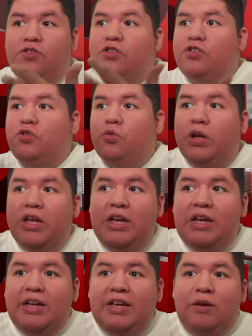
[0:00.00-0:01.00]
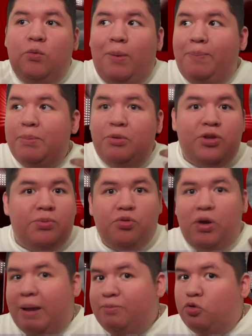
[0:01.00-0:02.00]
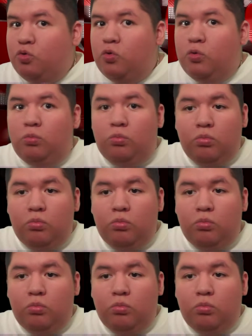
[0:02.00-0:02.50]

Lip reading: just to, when people subscribe to